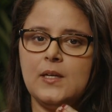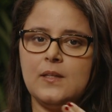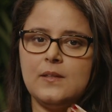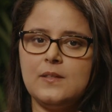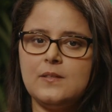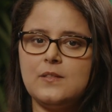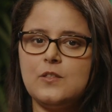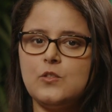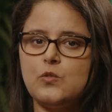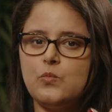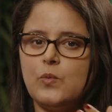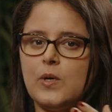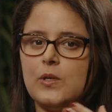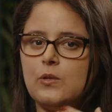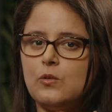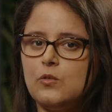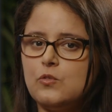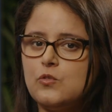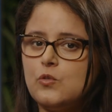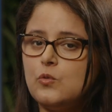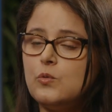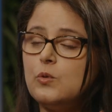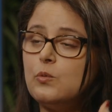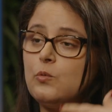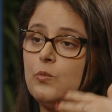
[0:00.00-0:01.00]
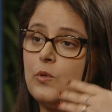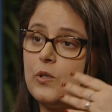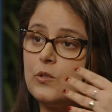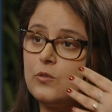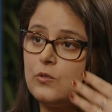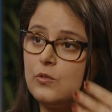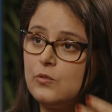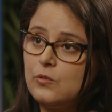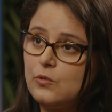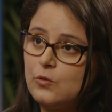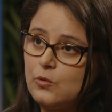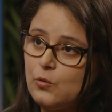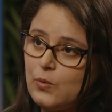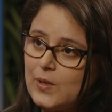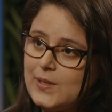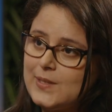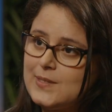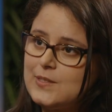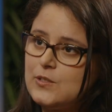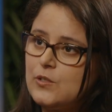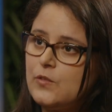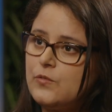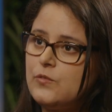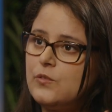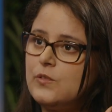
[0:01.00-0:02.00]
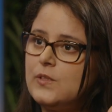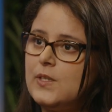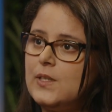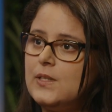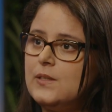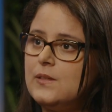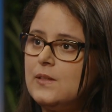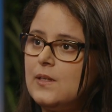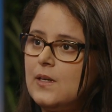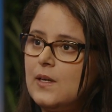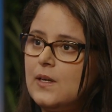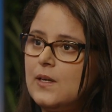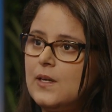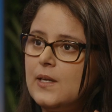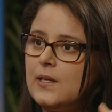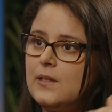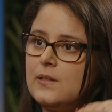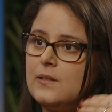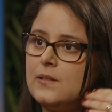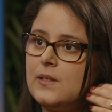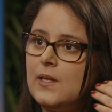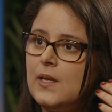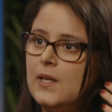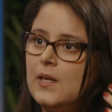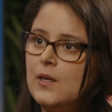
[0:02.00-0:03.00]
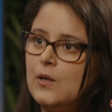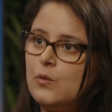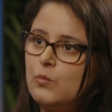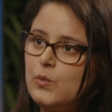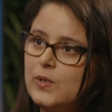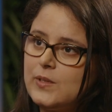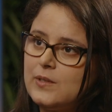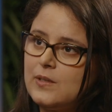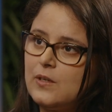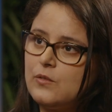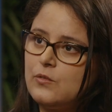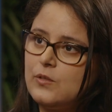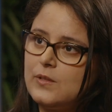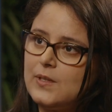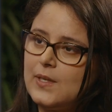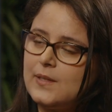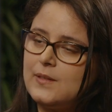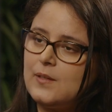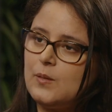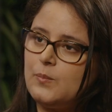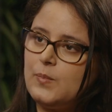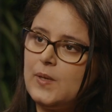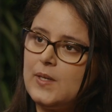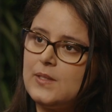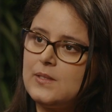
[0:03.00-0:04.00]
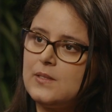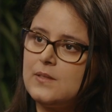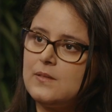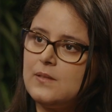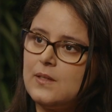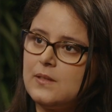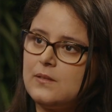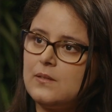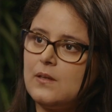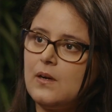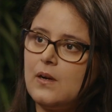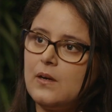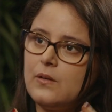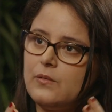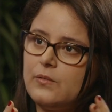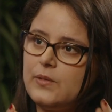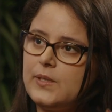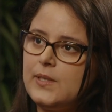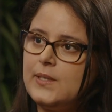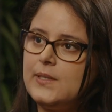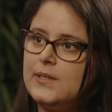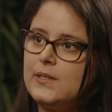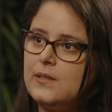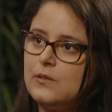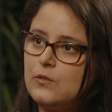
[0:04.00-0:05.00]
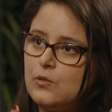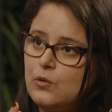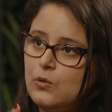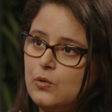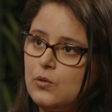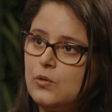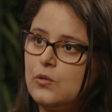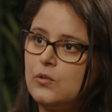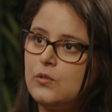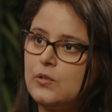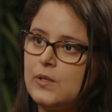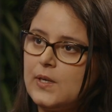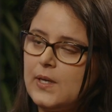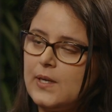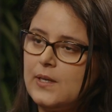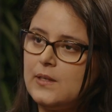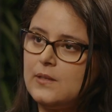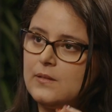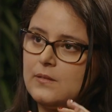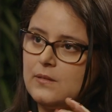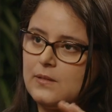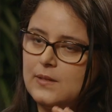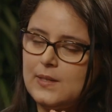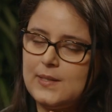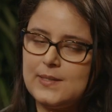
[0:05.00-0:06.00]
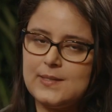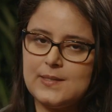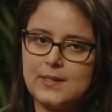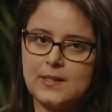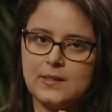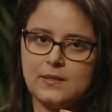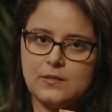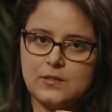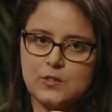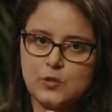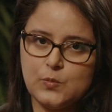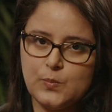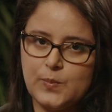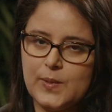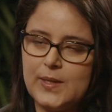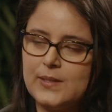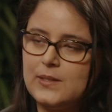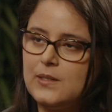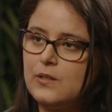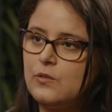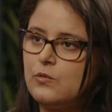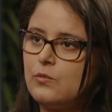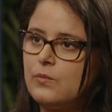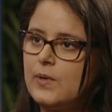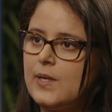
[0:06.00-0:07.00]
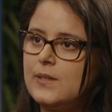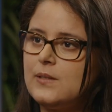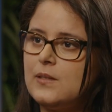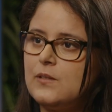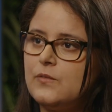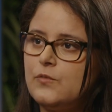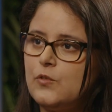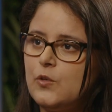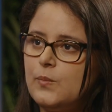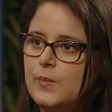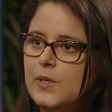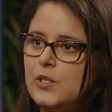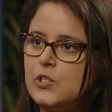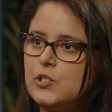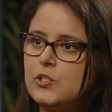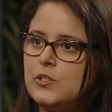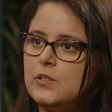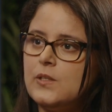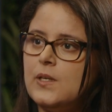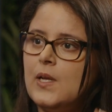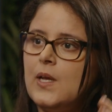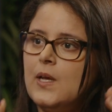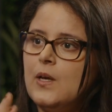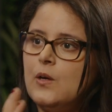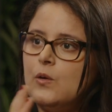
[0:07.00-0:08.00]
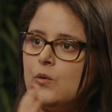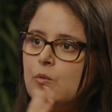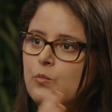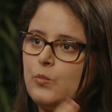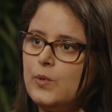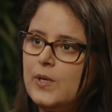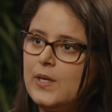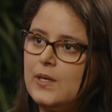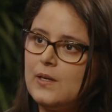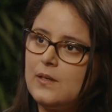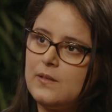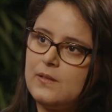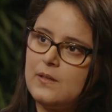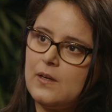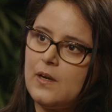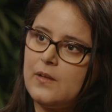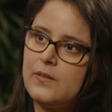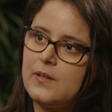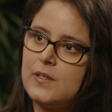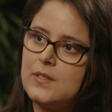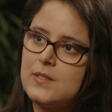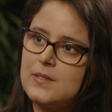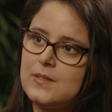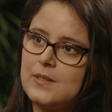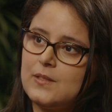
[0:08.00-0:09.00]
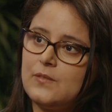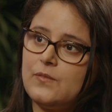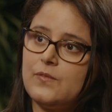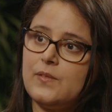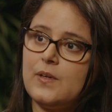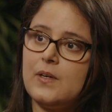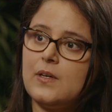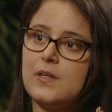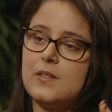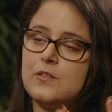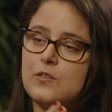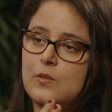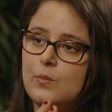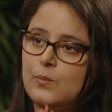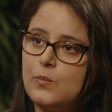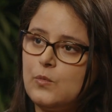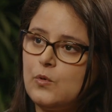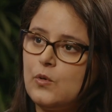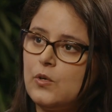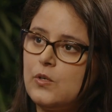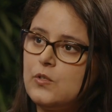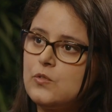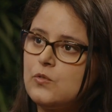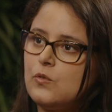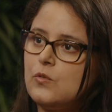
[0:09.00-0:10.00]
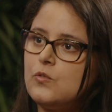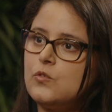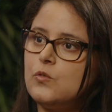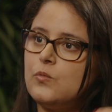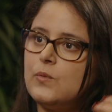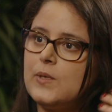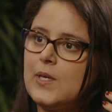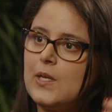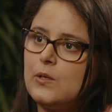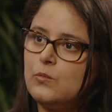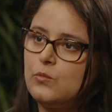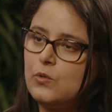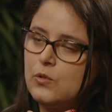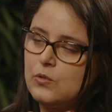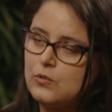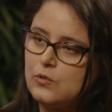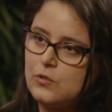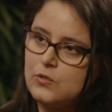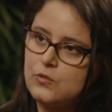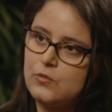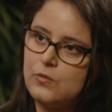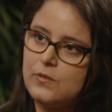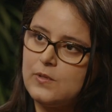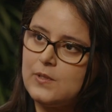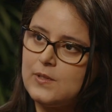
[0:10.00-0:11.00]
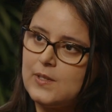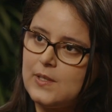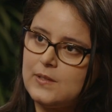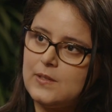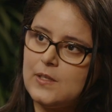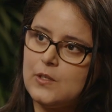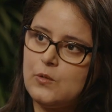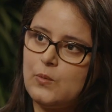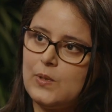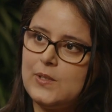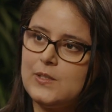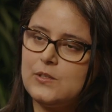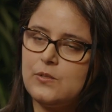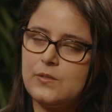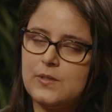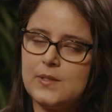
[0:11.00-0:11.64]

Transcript: This is why also we will work on the quality of the data and what are the databases that are really core and, let's say, spreading the right information. Where the others, if there are some noise, also we can work also on the data quality.